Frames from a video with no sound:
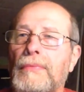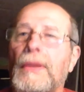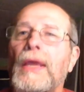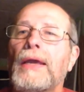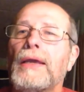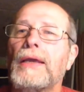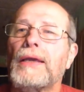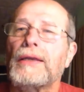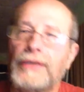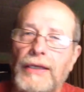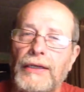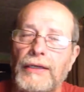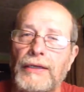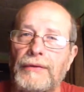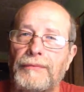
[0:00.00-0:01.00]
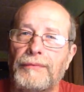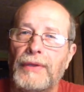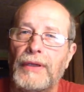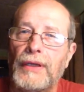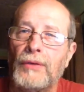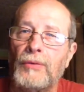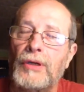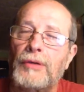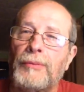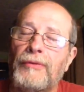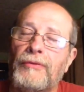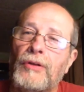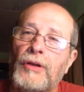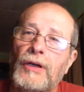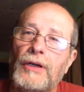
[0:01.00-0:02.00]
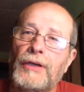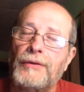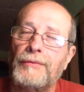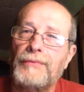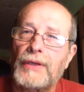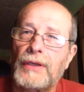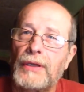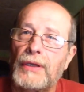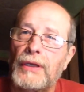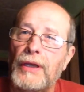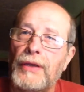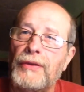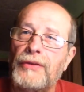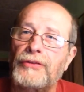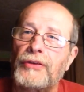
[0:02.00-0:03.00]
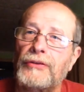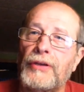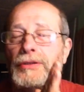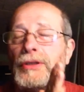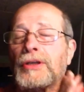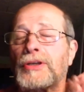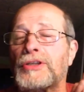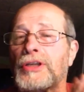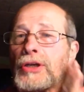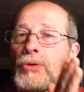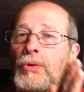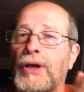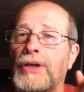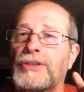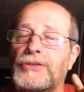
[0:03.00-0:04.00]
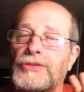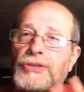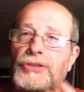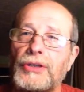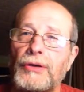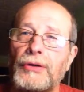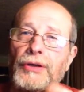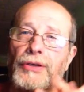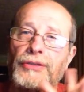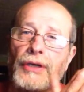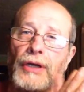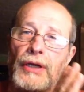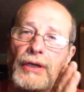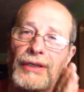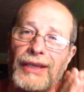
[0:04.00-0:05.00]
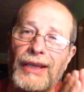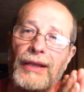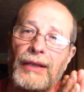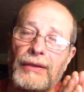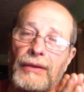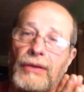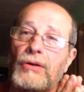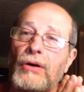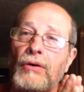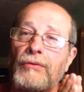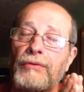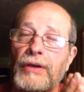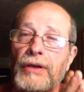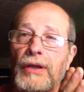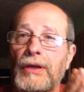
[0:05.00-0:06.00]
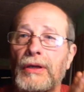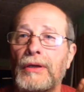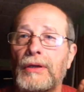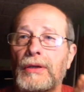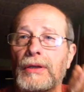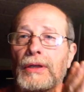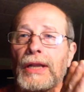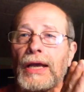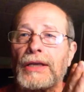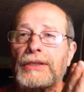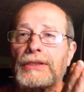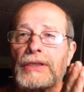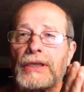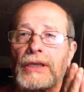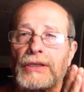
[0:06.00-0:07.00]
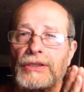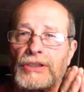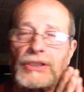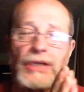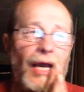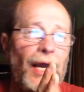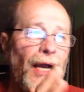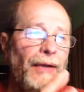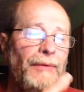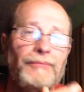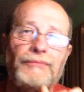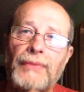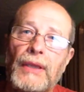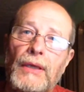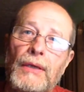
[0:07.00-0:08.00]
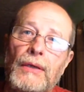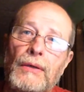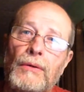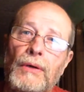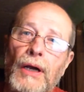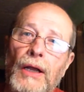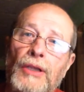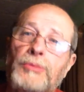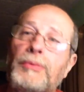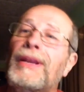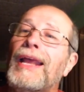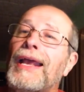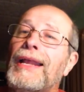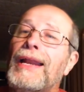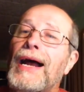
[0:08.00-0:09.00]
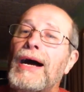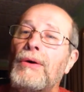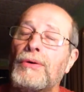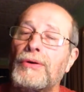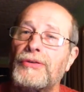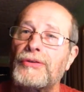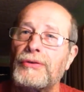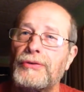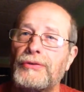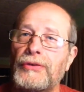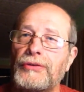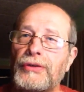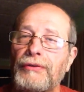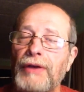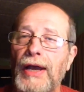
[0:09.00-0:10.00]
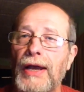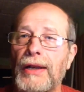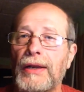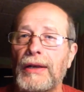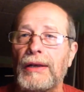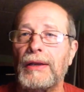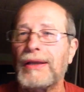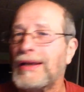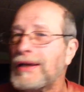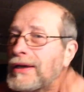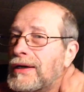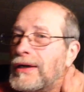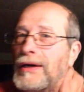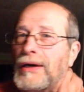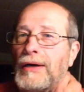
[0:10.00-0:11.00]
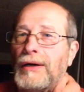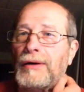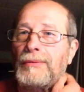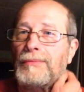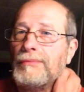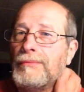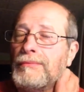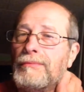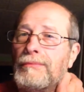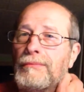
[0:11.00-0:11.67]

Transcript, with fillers: Hey, Danny there, and welcome to my blog. And this is a continuation series on getting the COVID 19 shot. Well, it's been eight hours since I've had it. Um,